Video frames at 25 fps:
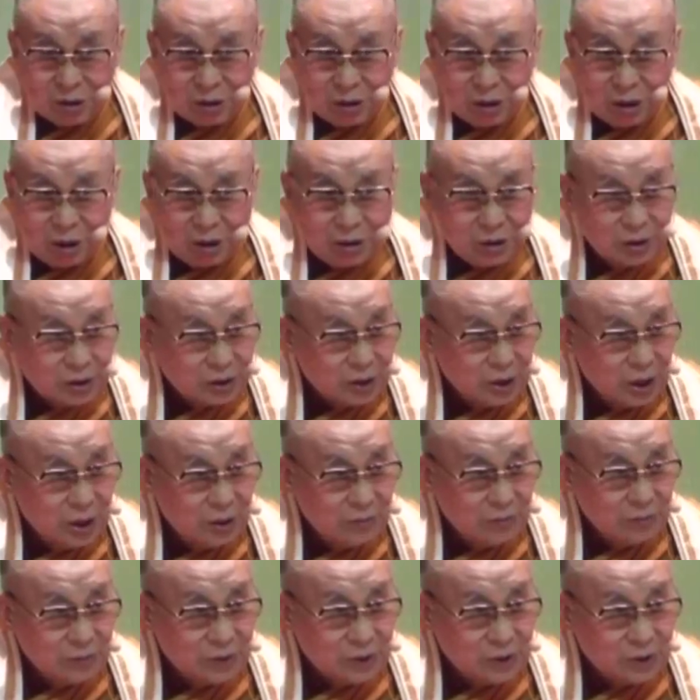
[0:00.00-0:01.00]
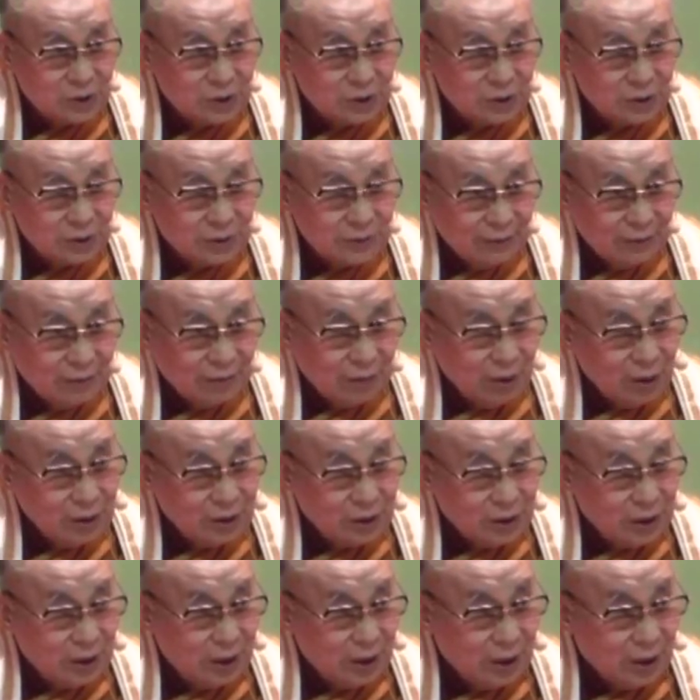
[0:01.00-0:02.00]
It seems quite
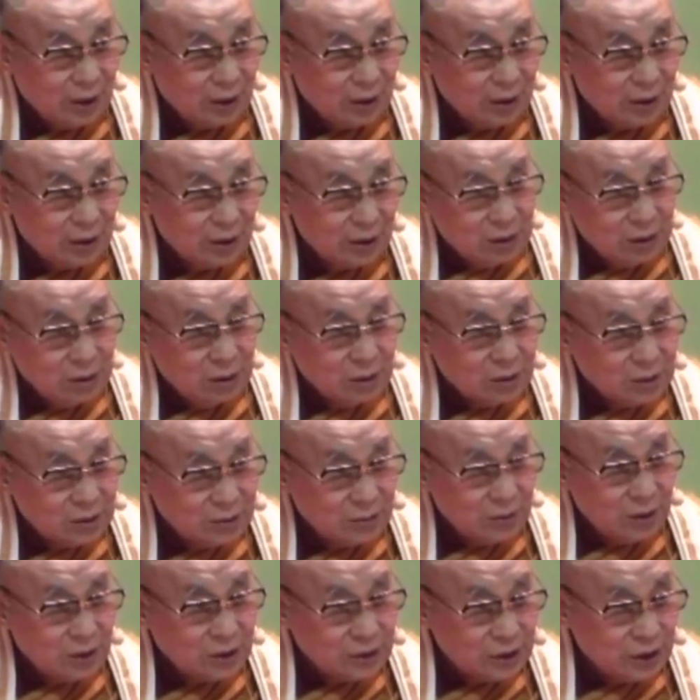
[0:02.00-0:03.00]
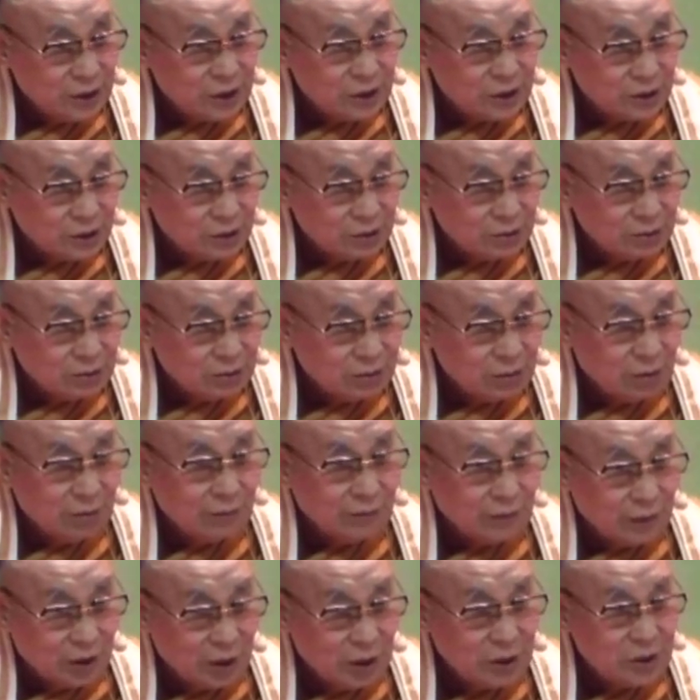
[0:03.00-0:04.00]
clear. Civilization of
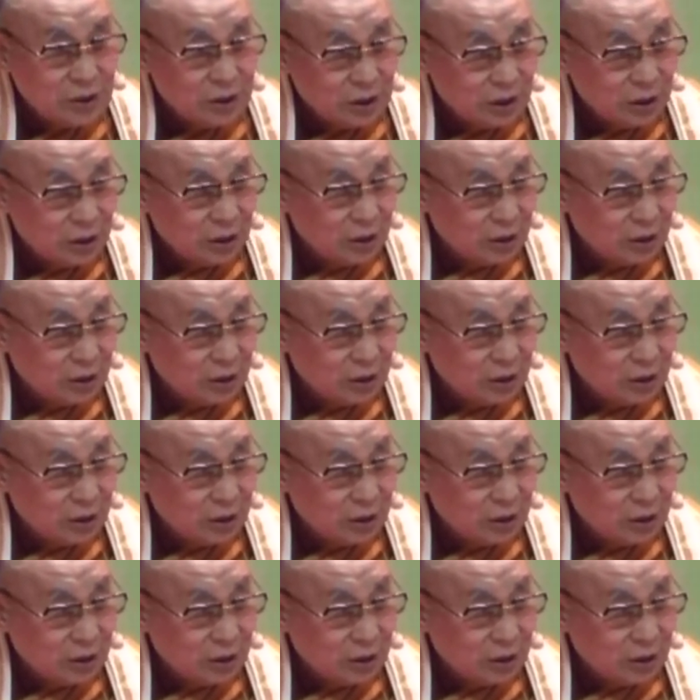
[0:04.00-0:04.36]
India,